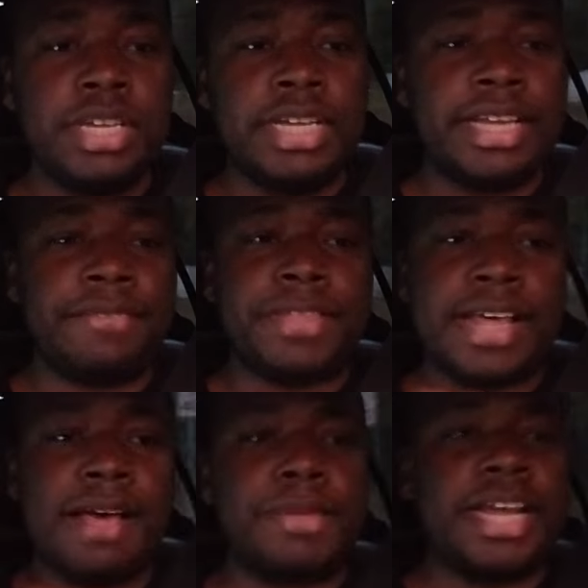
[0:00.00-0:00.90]
If the
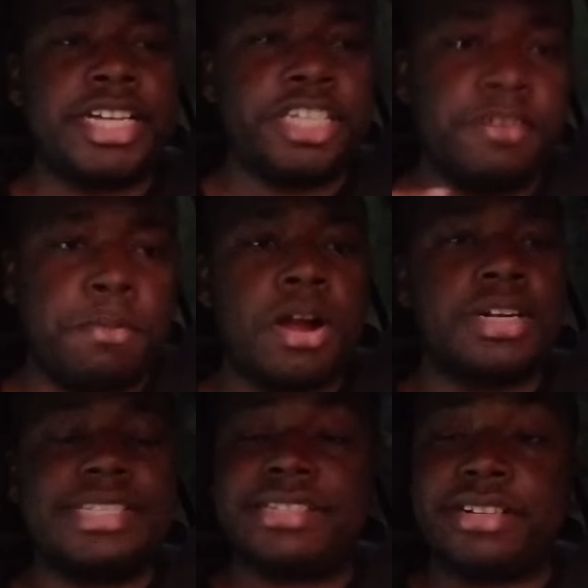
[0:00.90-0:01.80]
combination of
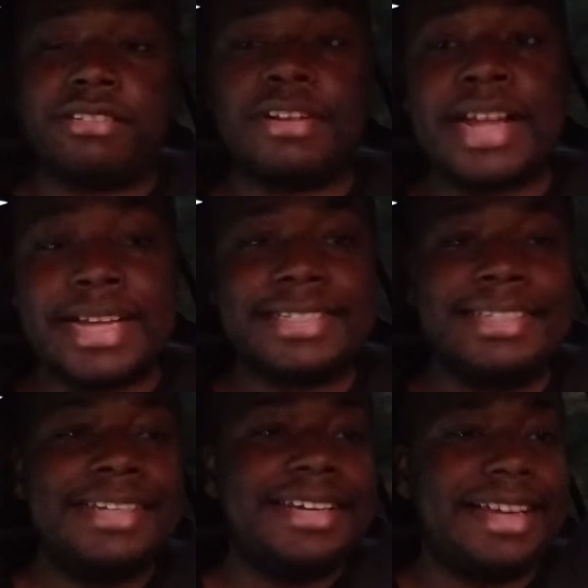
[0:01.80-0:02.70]
parts is correct
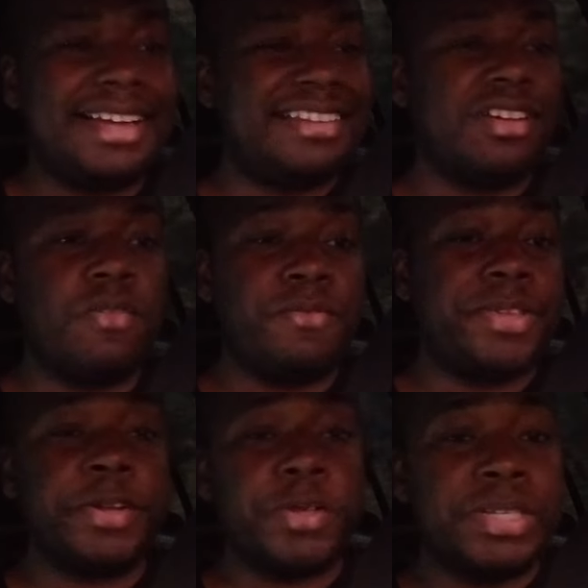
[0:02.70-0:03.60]
and the
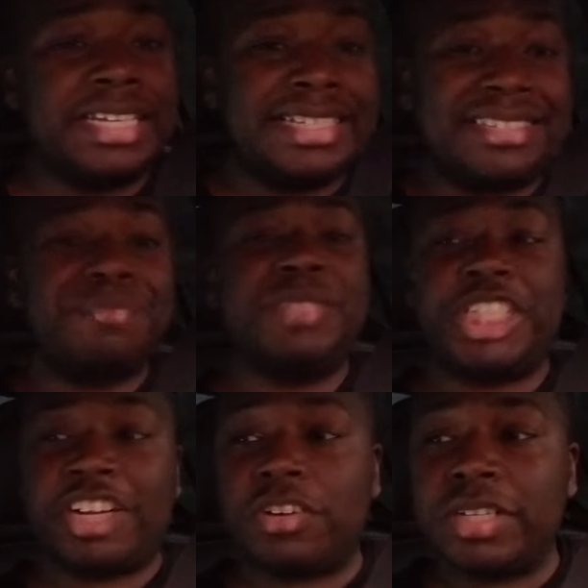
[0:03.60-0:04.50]
vehicle is
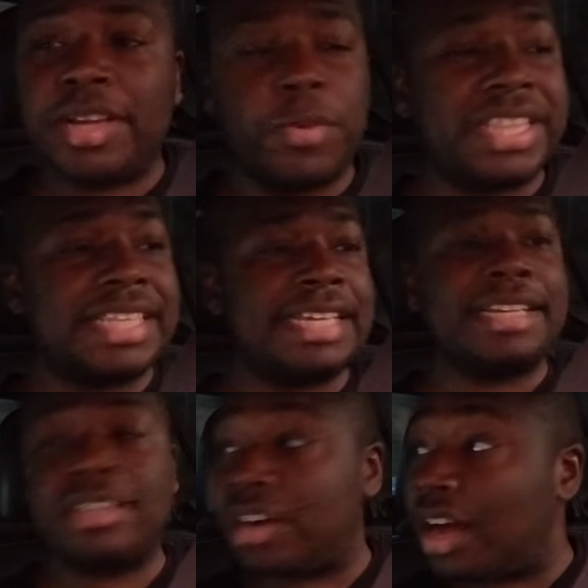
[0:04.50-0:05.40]
generally
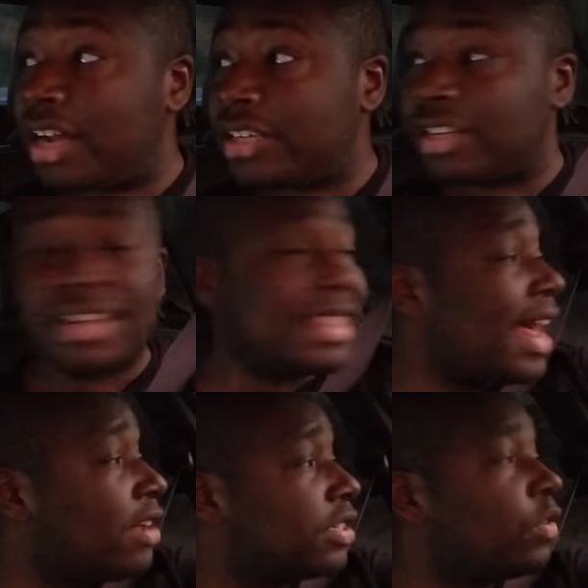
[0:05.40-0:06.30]
within or under
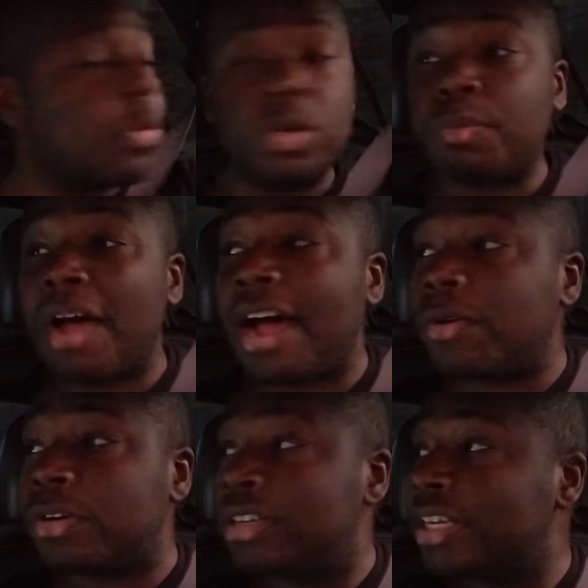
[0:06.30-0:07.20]
1,000
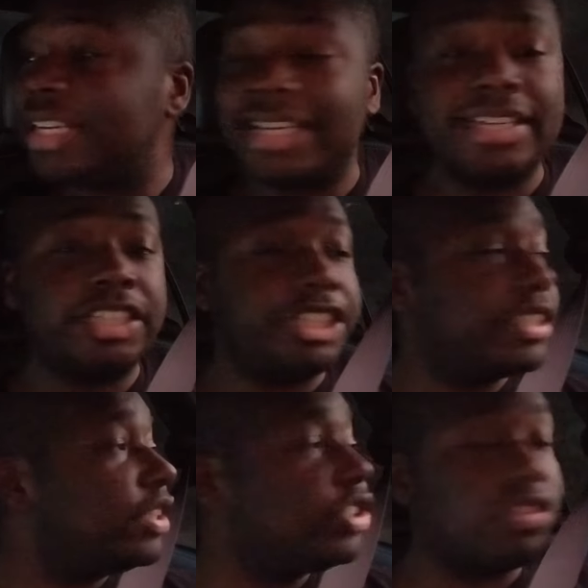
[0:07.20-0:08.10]
horsepower, it
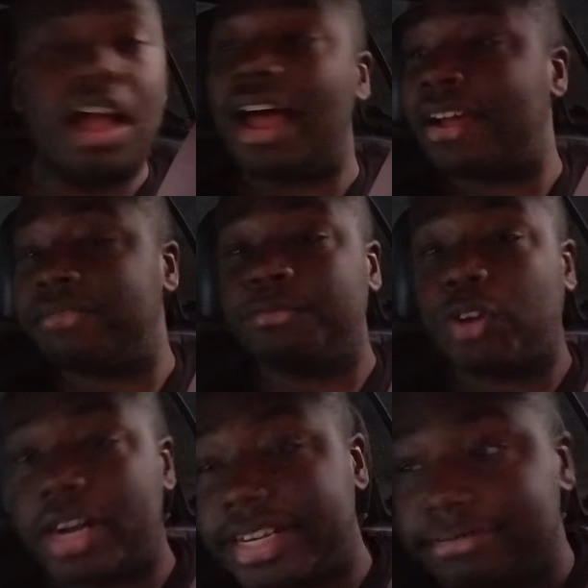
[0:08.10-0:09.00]
should drive
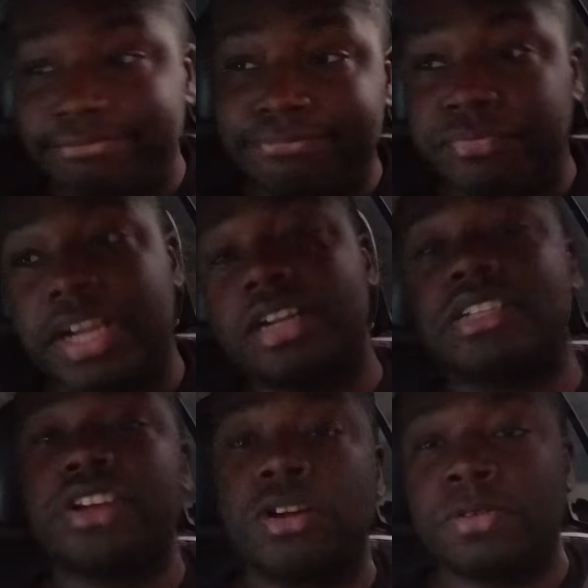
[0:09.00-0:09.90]
great.
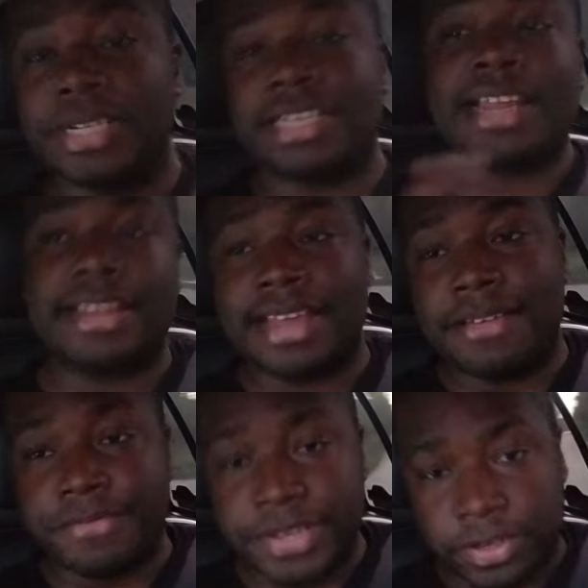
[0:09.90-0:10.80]
There's no reason that
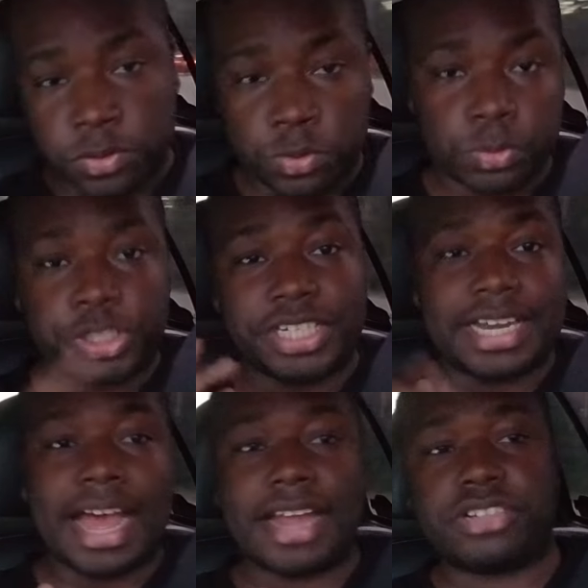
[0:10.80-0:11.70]
that vehicle should
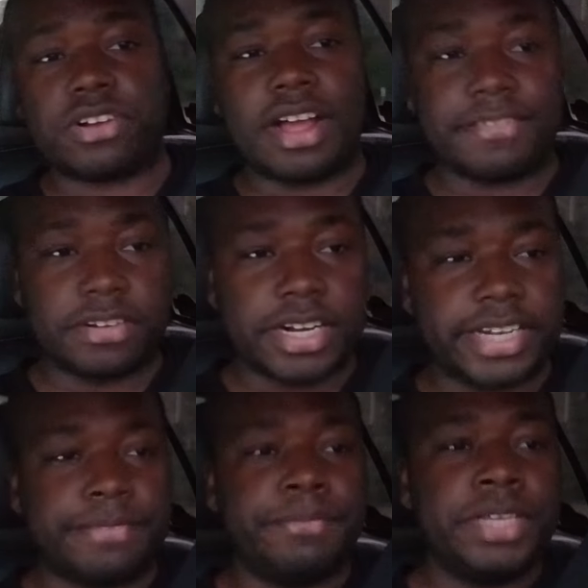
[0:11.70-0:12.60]
not drive
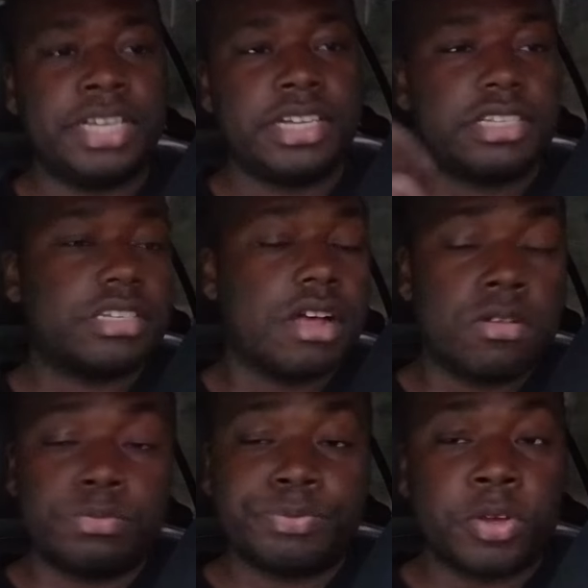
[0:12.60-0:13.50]
great.
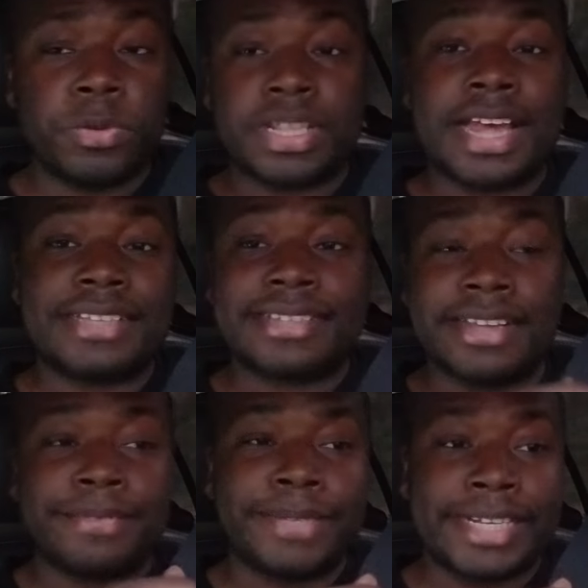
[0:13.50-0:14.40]
So with that
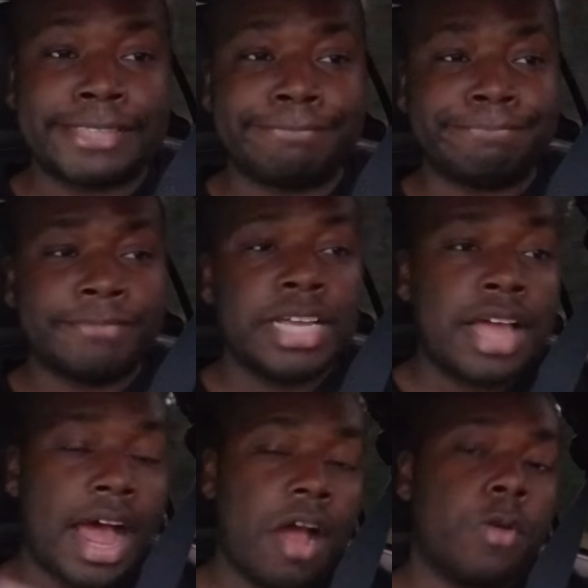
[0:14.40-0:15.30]
said, man,
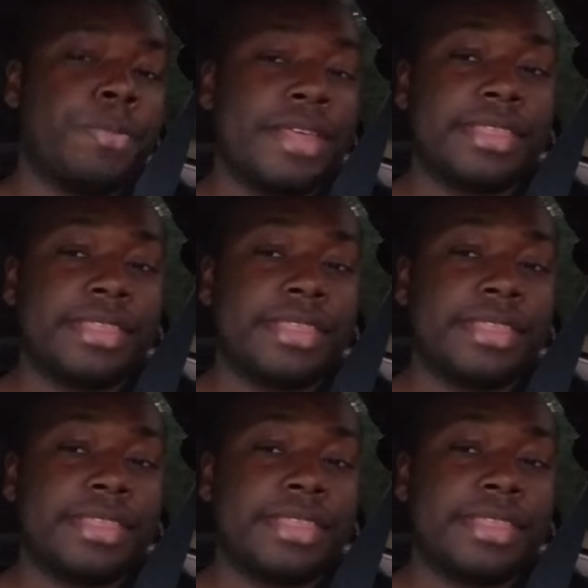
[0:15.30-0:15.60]
I hope that